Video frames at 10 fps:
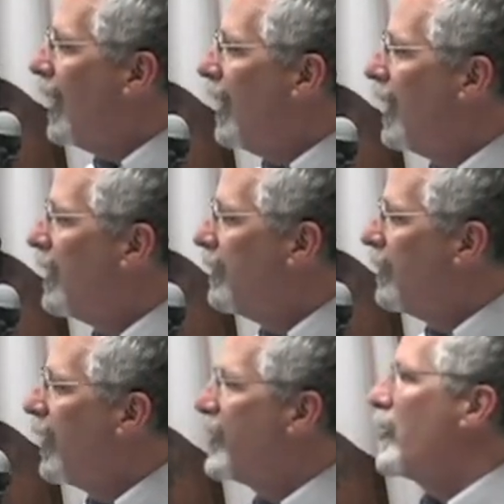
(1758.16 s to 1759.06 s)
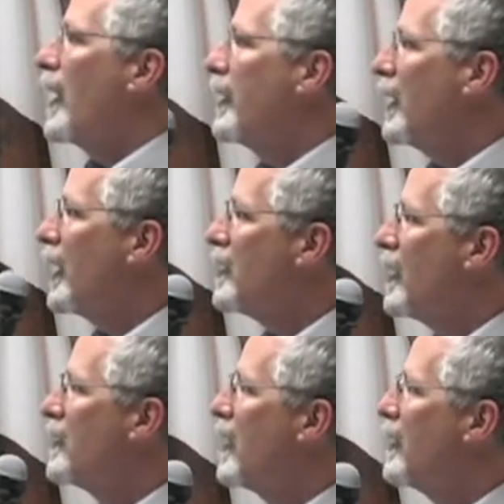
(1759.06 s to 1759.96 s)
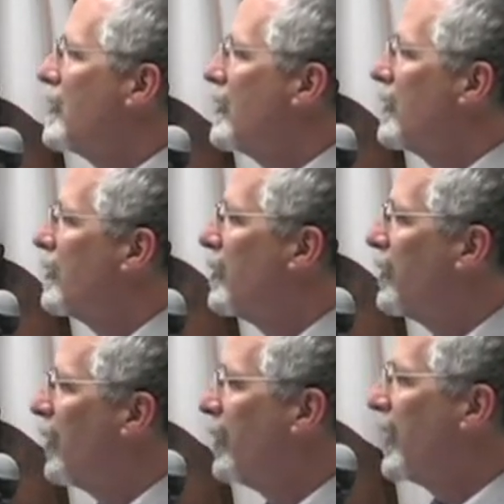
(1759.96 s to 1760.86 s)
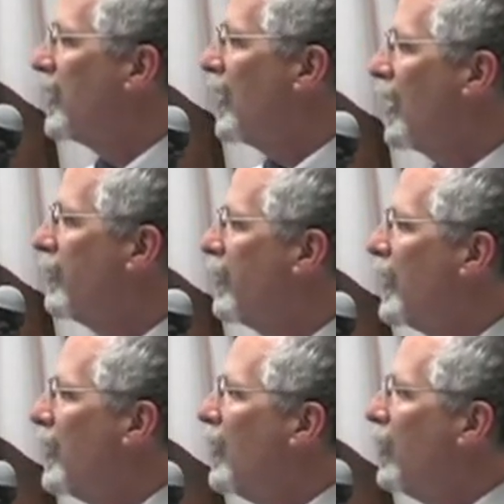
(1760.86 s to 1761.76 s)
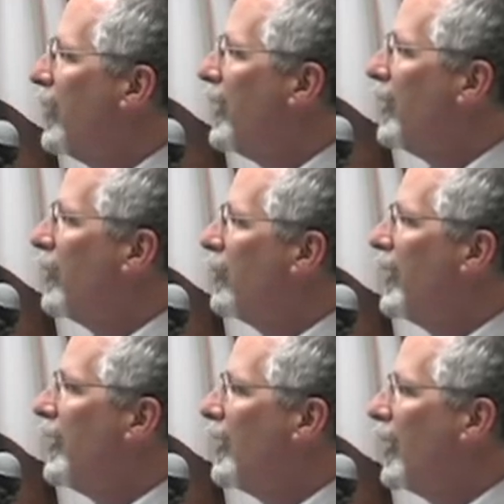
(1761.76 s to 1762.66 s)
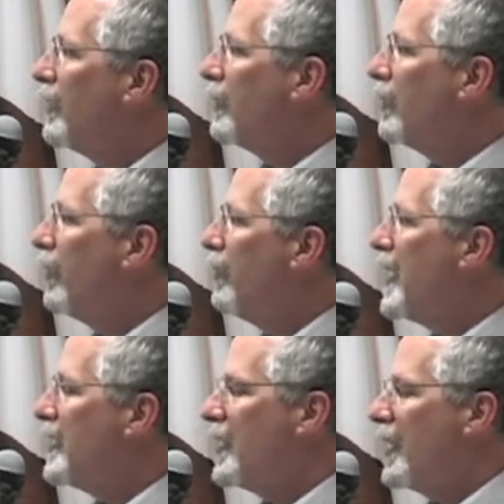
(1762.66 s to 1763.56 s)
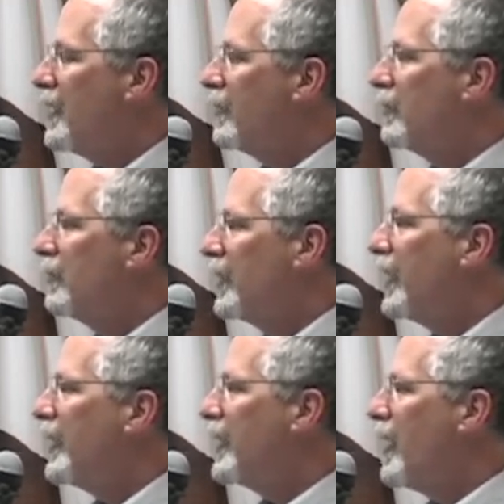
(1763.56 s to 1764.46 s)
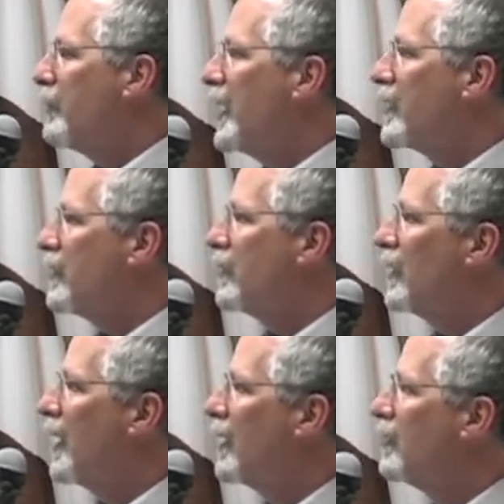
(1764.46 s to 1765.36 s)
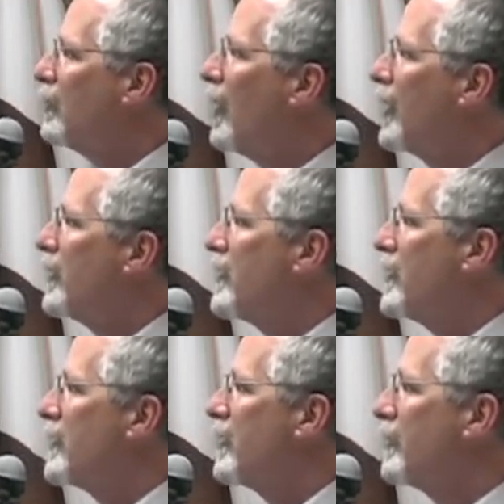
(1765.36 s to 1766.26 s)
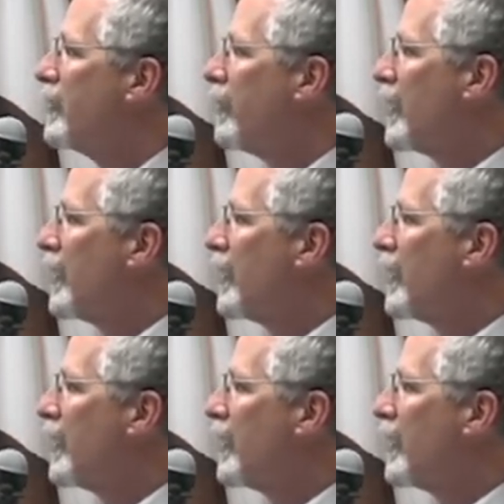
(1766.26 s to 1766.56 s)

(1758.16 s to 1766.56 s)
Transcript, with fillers: Um, uh, I, I think I touched on this a little before, but um, we, we uh, maintain a very complex uh, water system